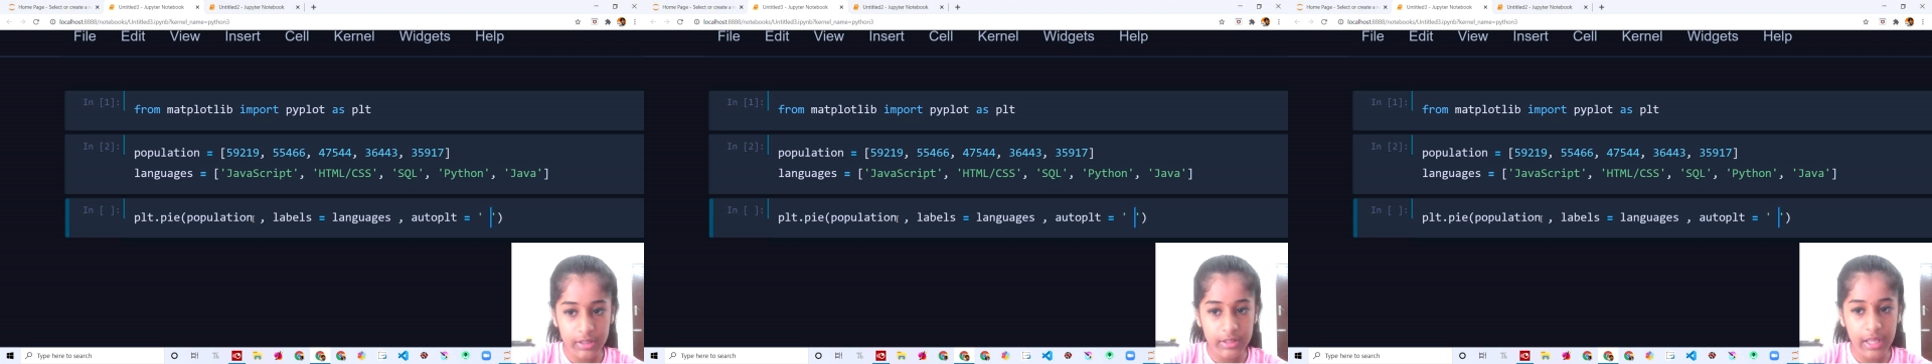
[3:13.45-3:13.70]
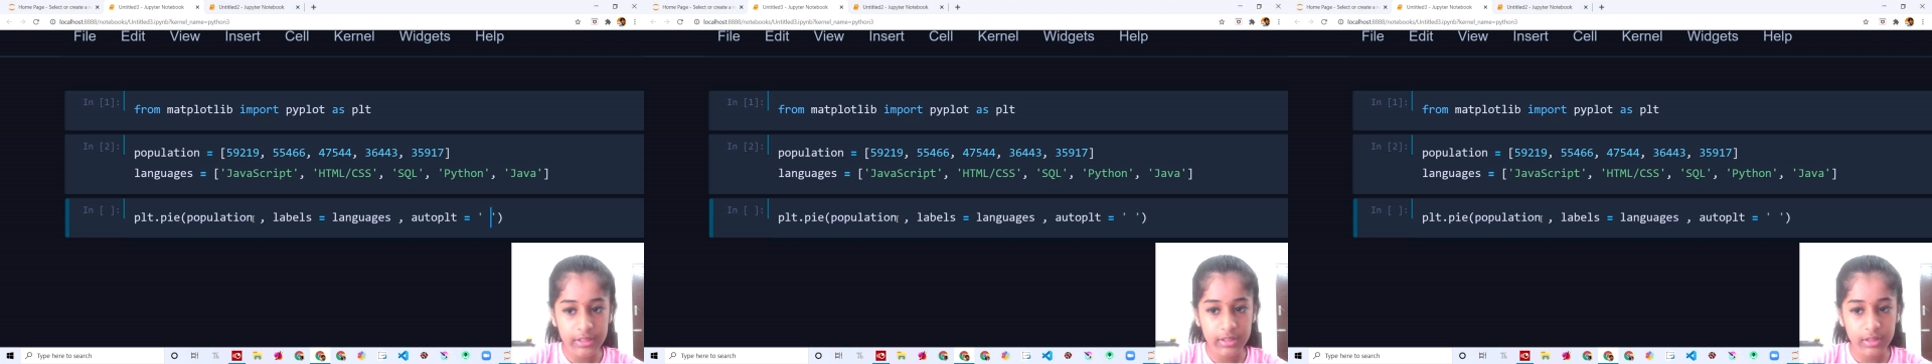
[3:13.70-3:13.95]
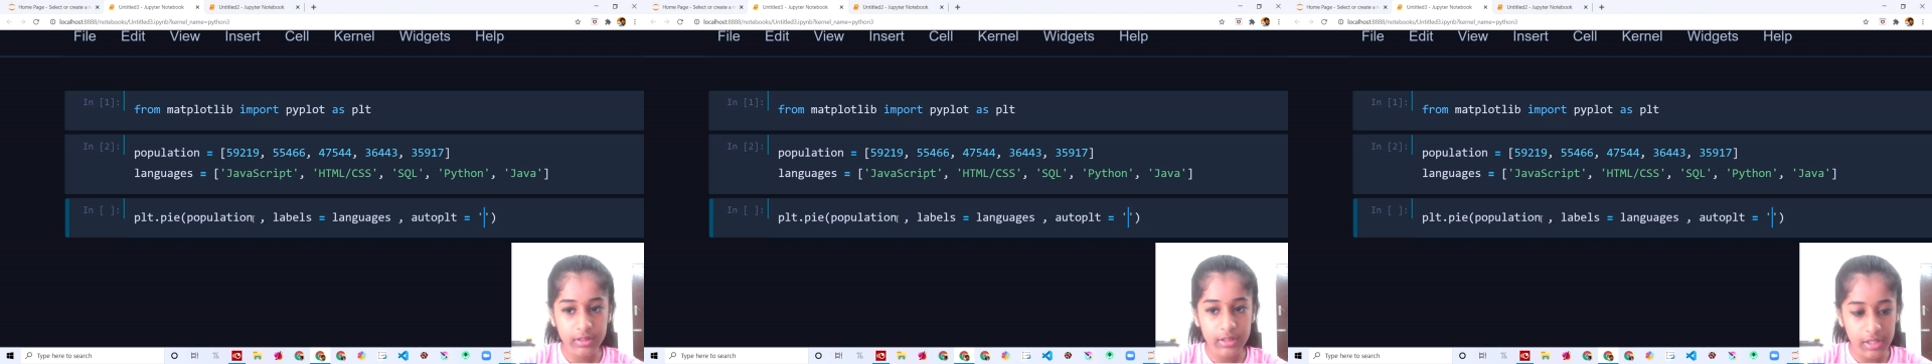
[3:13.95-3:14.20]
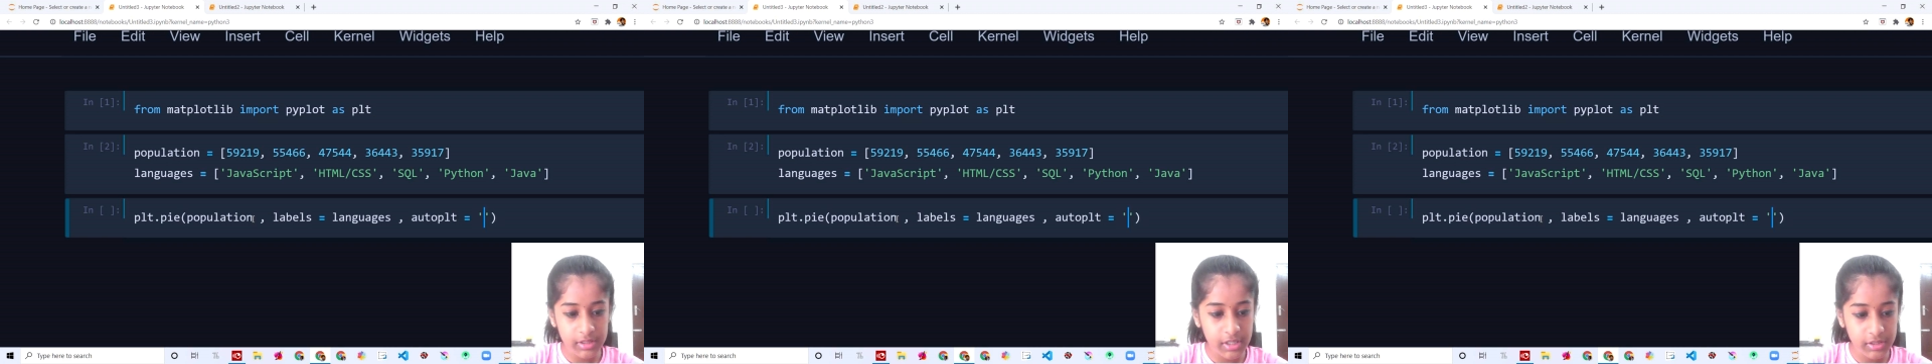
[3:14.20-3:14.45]

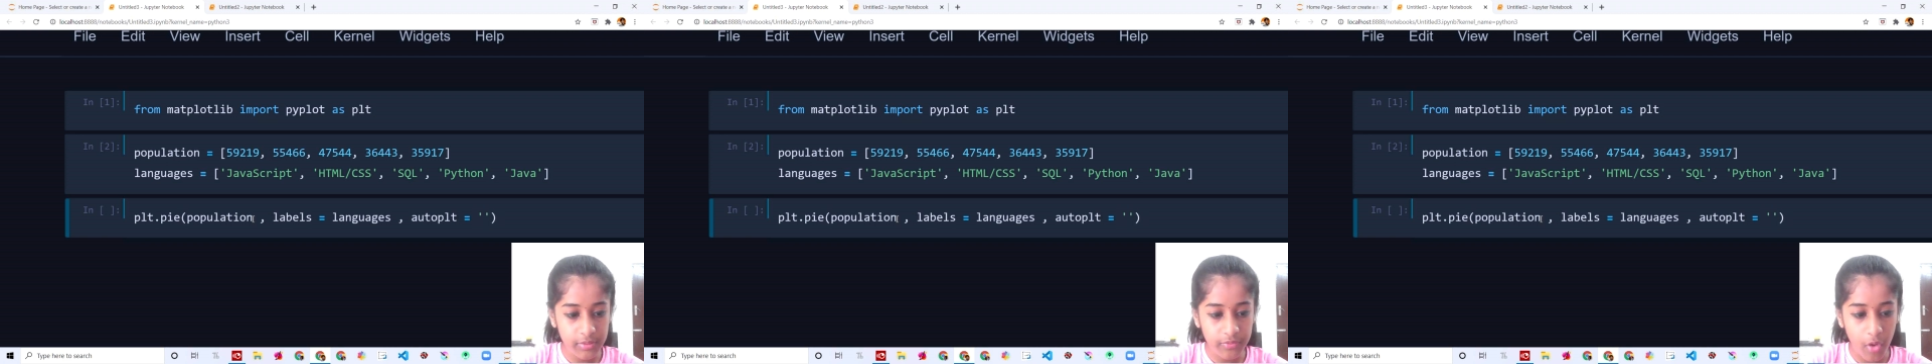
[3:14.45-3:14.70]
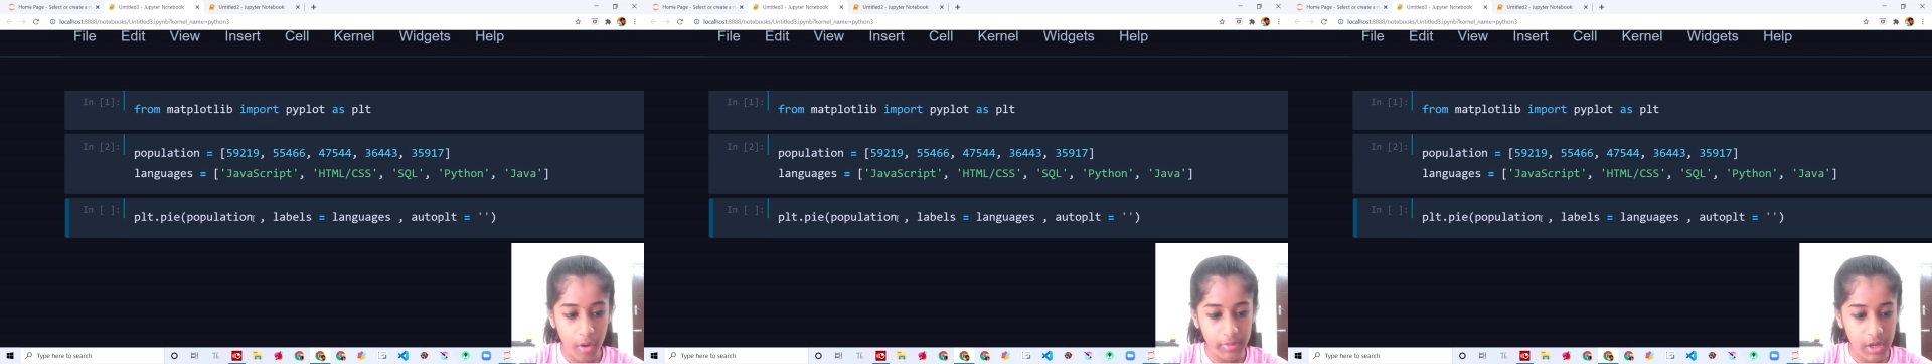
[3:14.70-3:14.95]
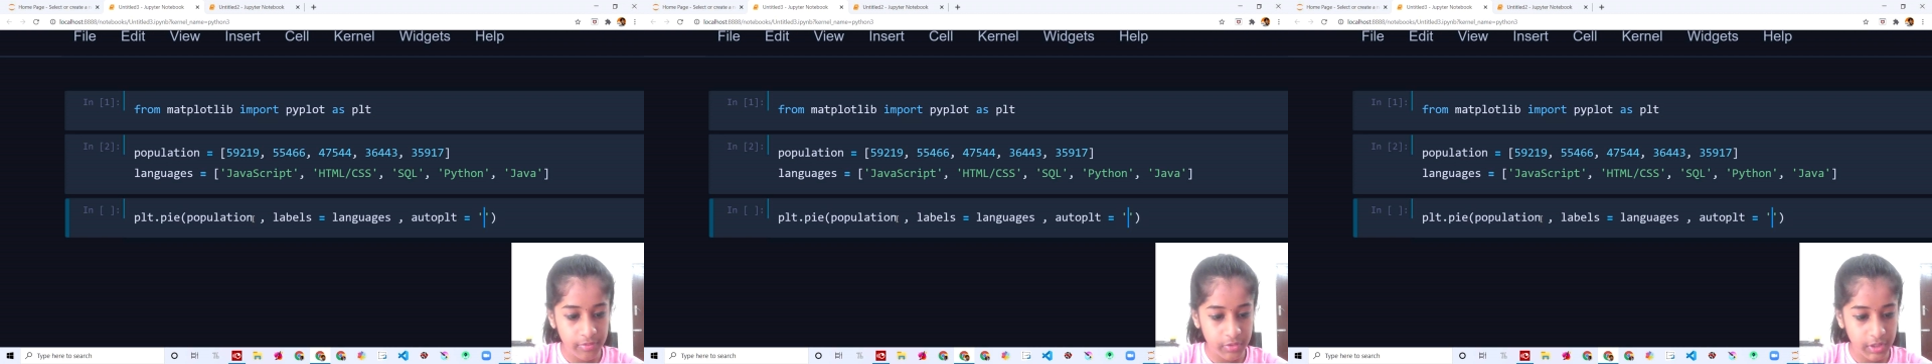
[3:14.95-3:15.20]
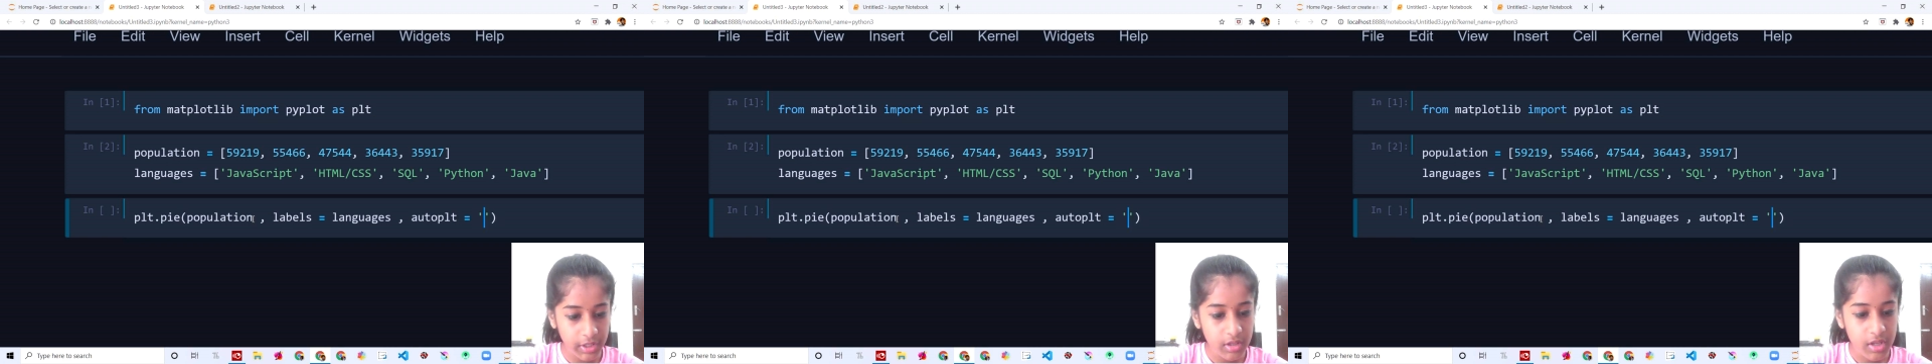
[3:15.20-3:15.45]
That's just a formula
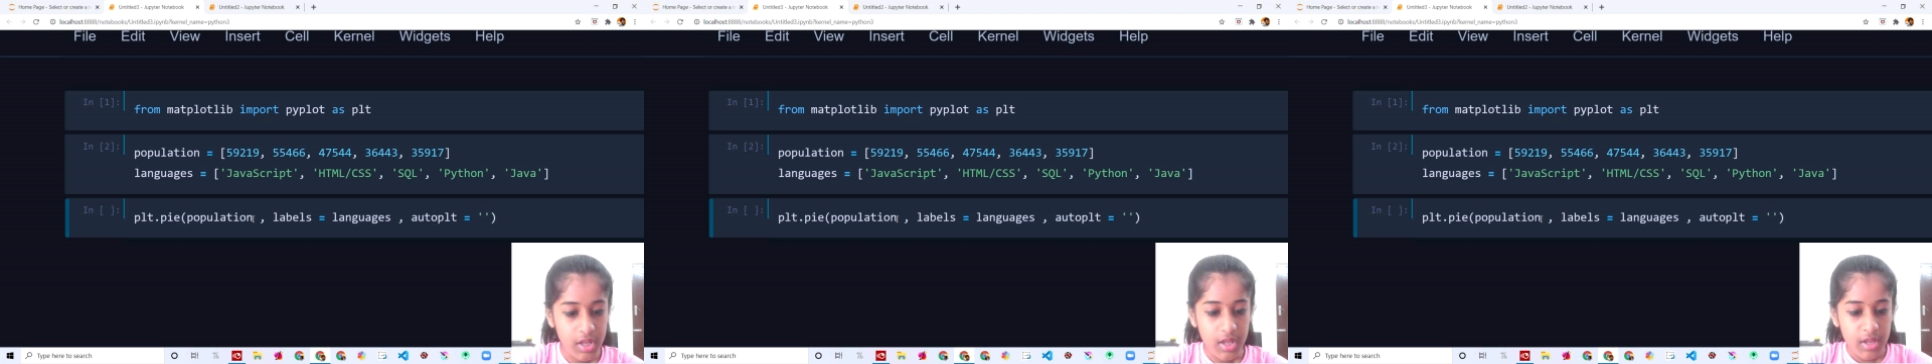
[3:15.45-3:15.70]
for it.